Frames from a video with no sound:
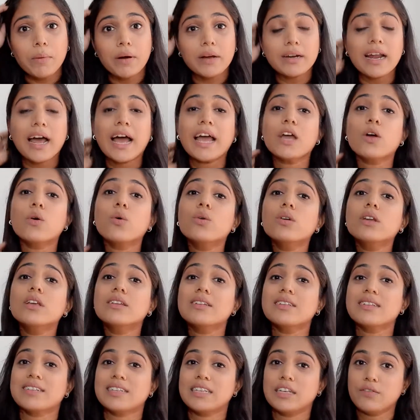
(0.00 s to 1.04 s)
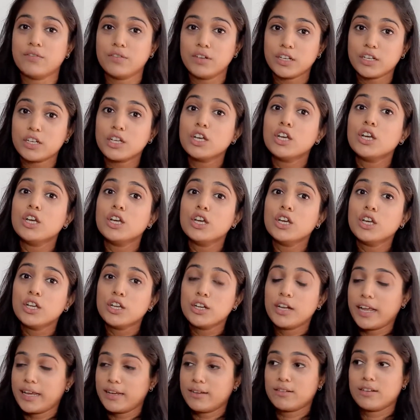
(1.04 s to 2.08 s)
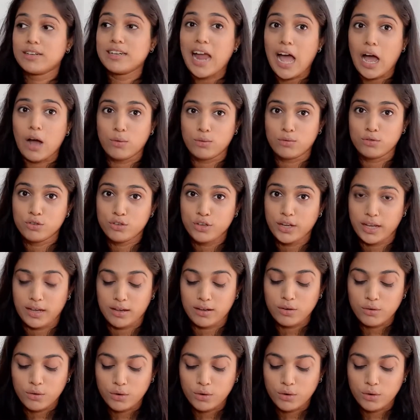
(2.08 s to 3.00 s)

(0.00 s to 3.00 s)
but I only received it like now, today.